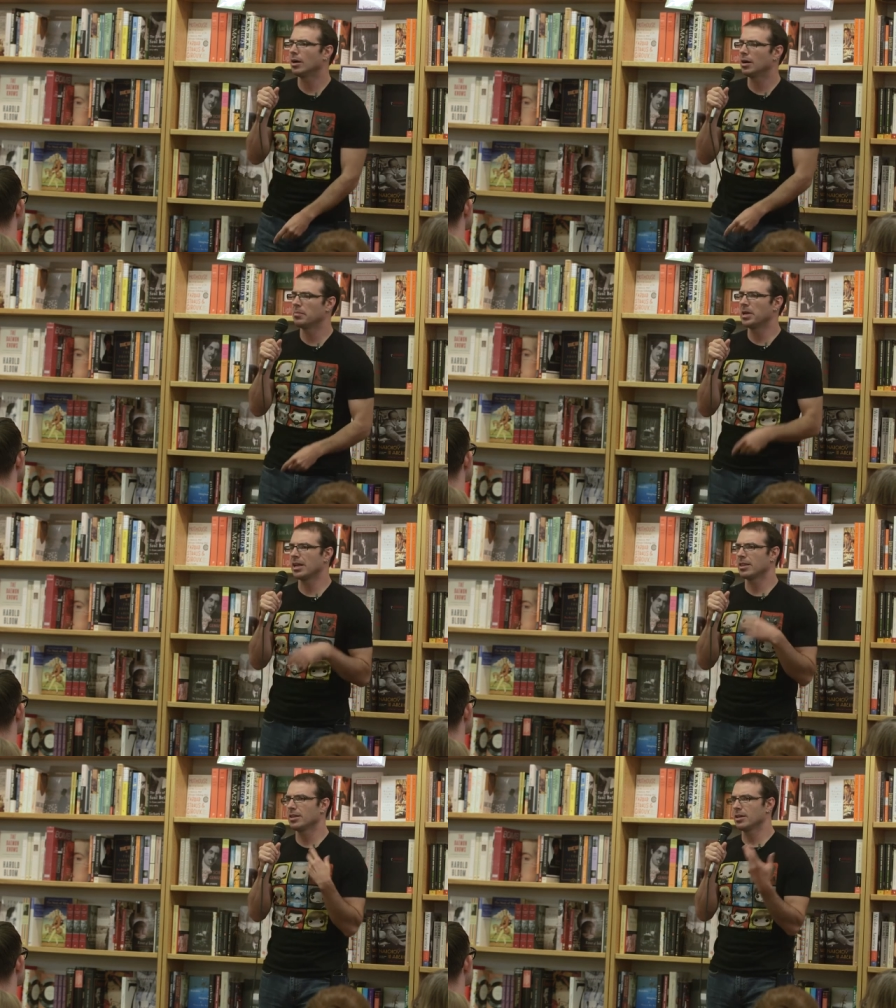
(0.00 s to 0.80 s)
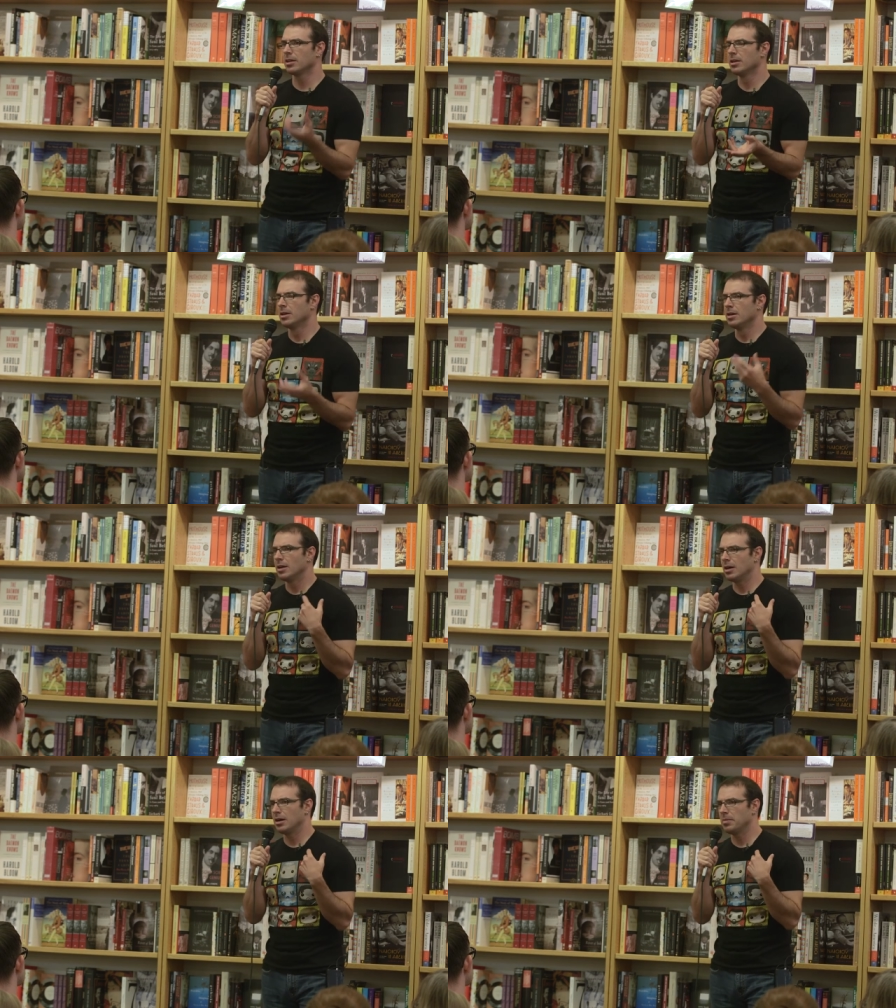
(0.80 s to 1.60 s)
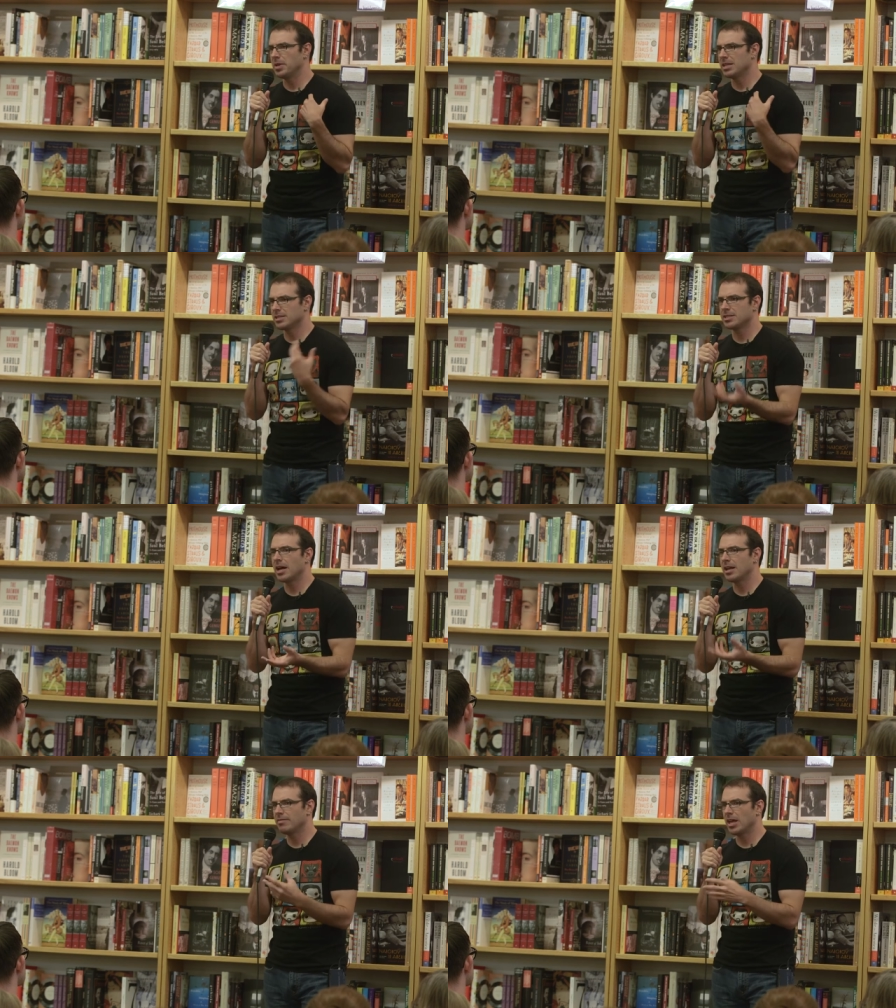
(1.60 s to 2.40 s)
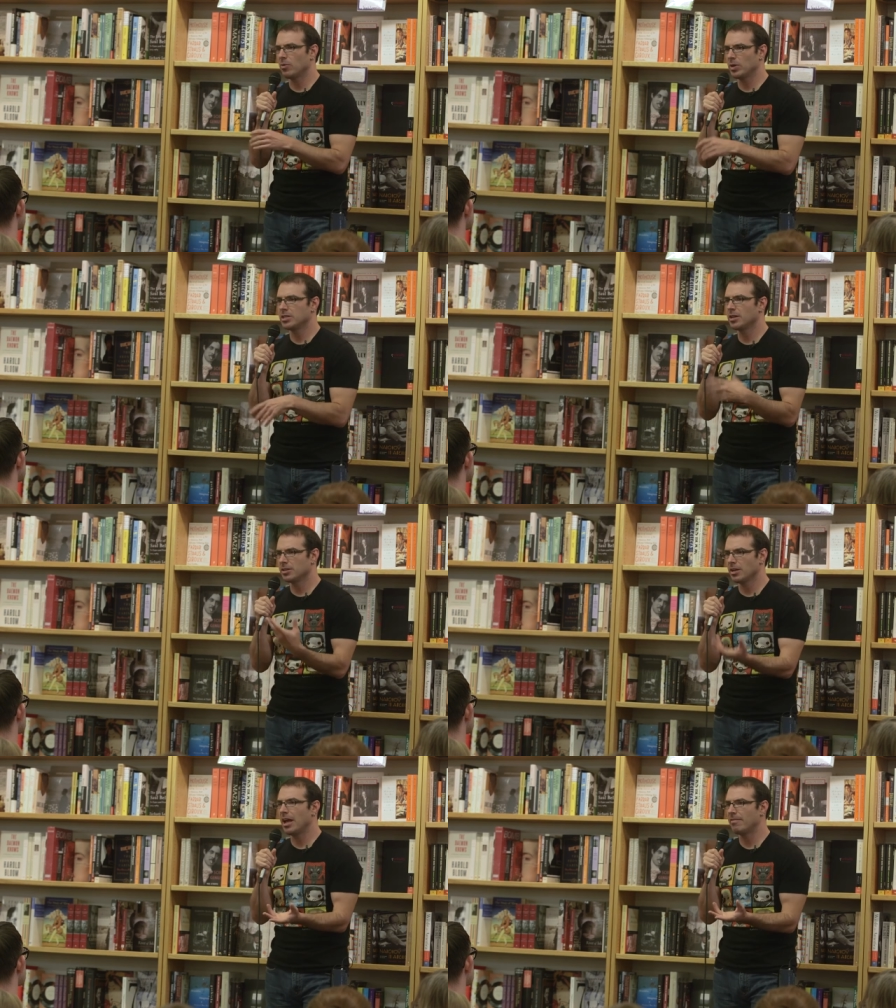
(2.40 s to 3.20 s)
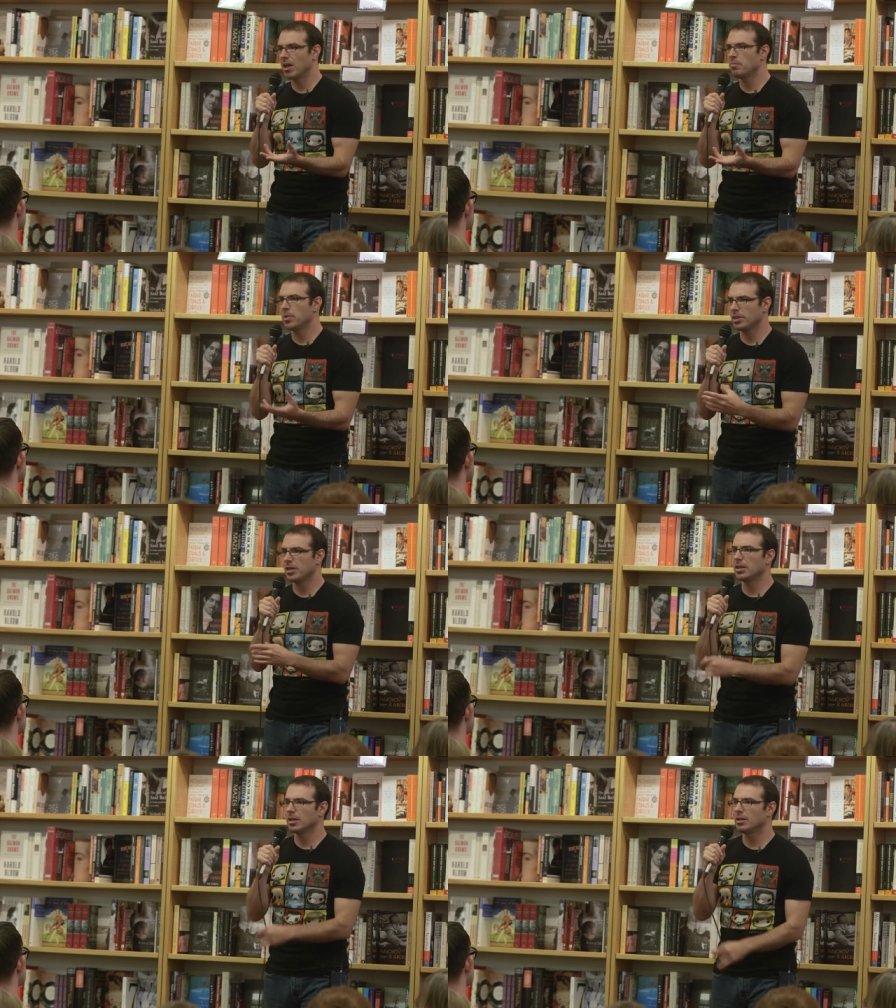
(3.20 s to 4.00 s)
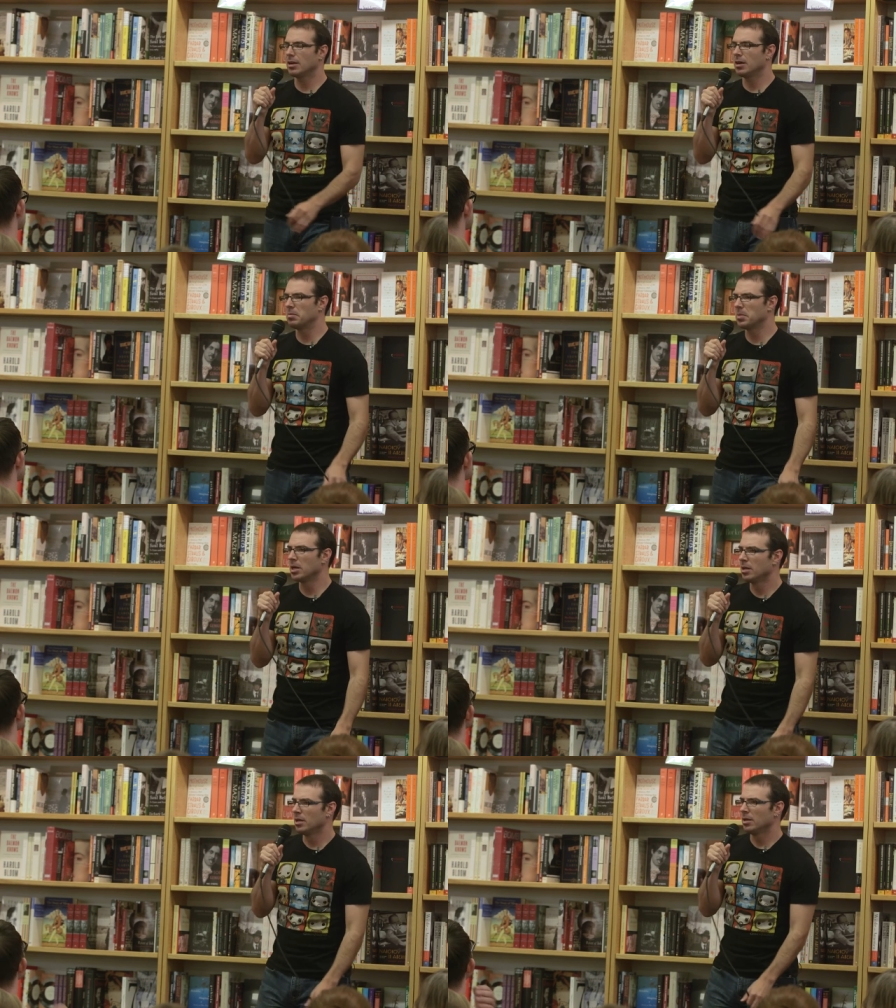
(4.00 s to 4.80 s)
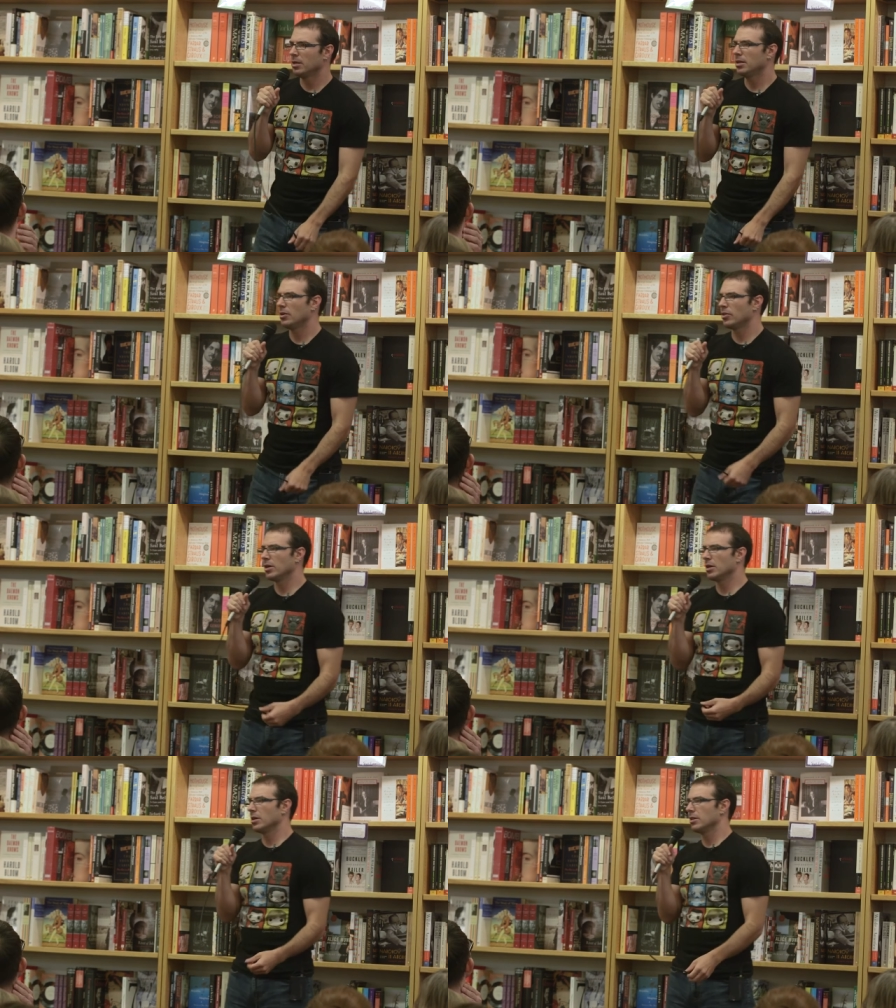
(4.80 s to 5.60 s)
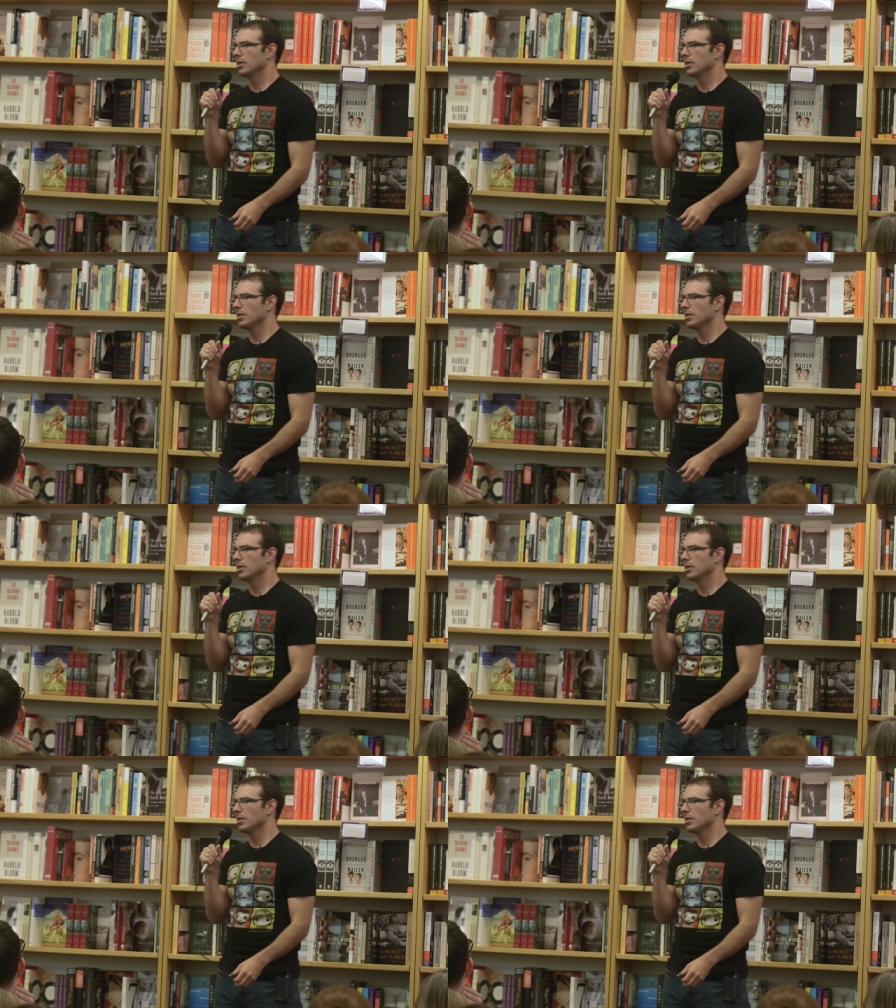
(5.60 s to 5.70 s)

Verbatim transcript: Um, and I think um, inside of that, we tend to have empathy. Um, you know, the,